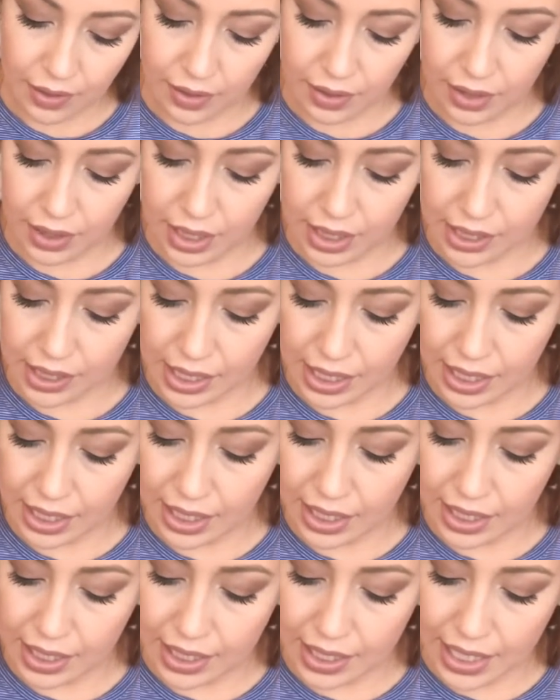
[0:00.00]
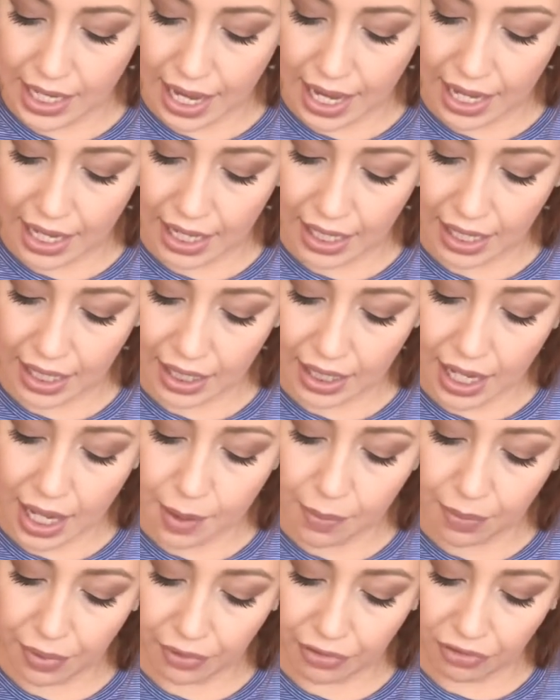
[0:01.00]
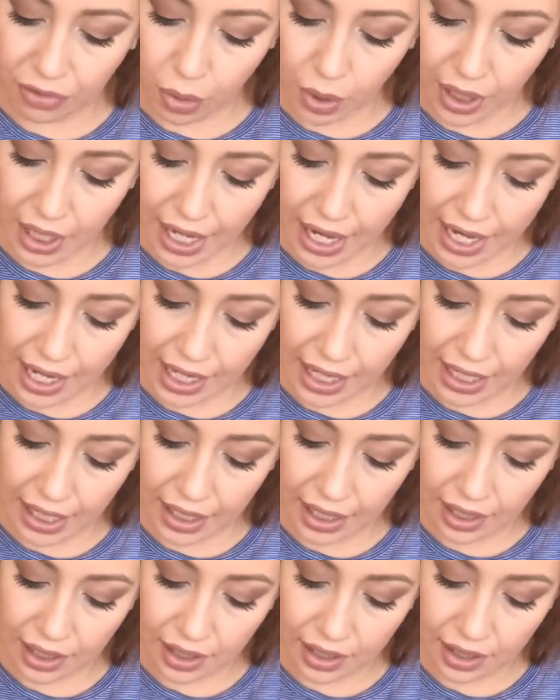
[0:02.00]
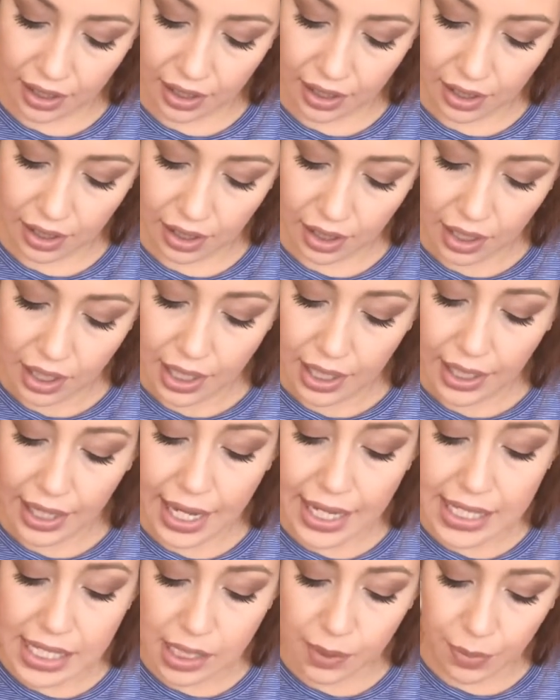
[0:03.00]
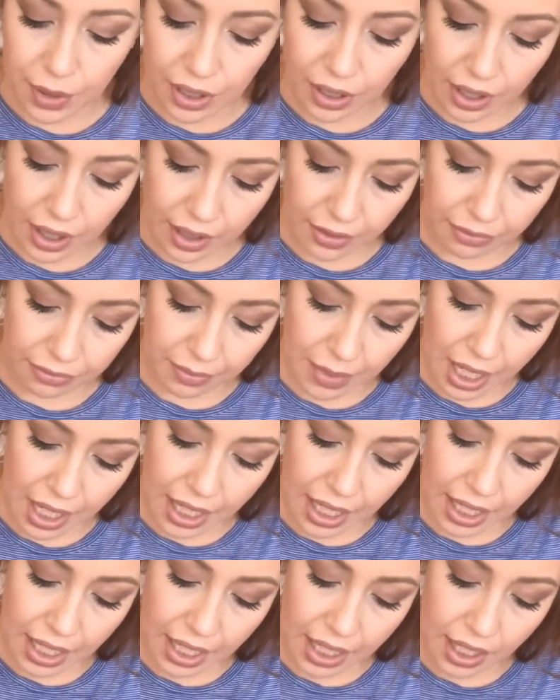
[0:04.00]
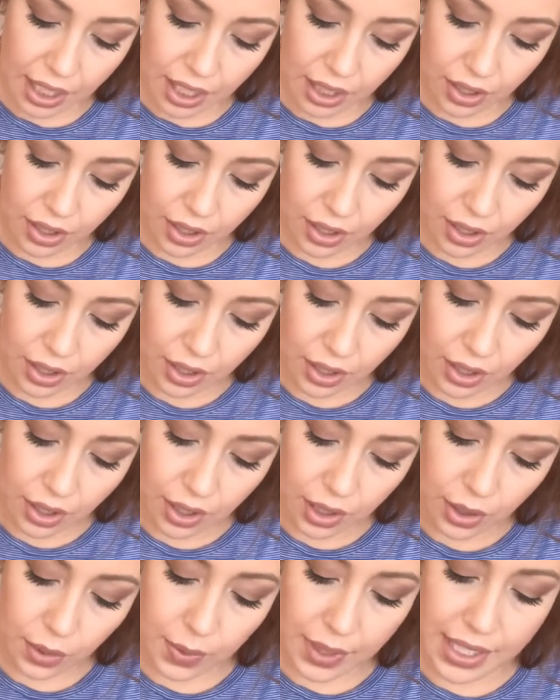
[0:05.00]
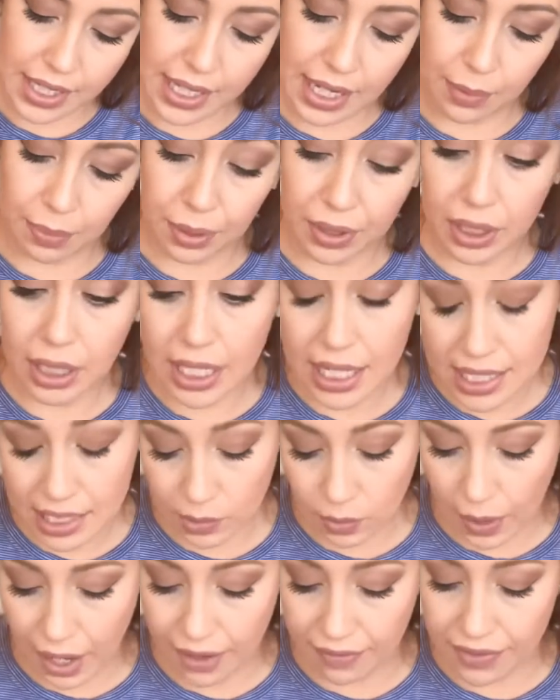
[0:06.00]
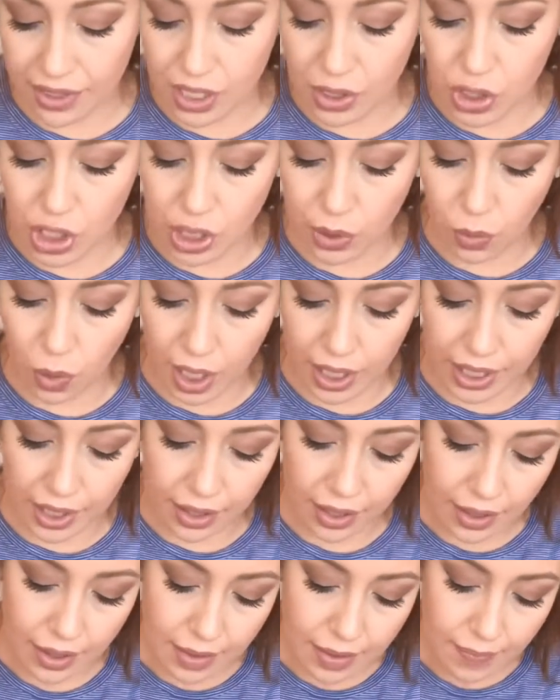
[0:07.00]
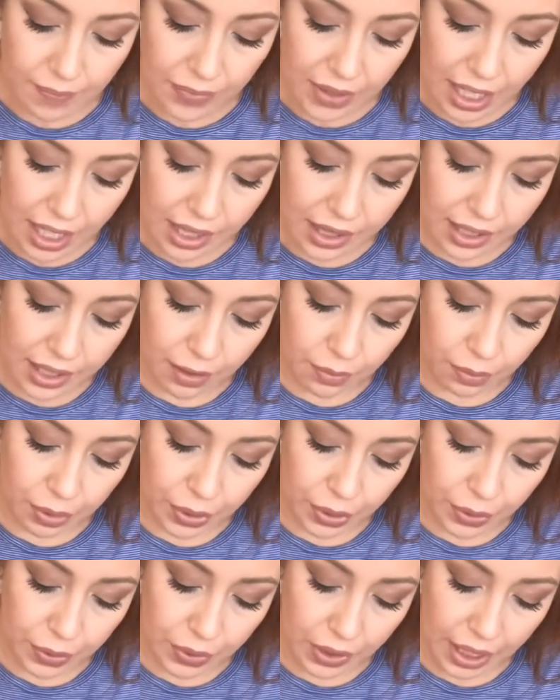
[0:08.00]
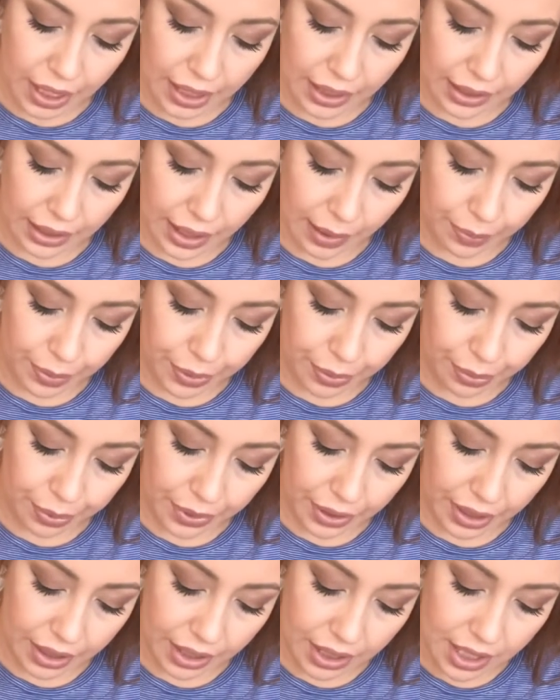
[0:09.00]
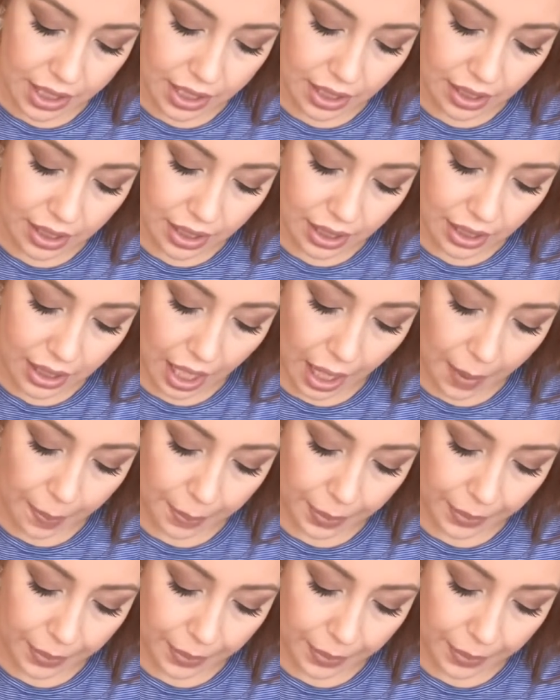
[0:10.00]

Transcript: This is a cup for a customer of mine who is a police wife, so she wanted a thin blue line leopard print cup.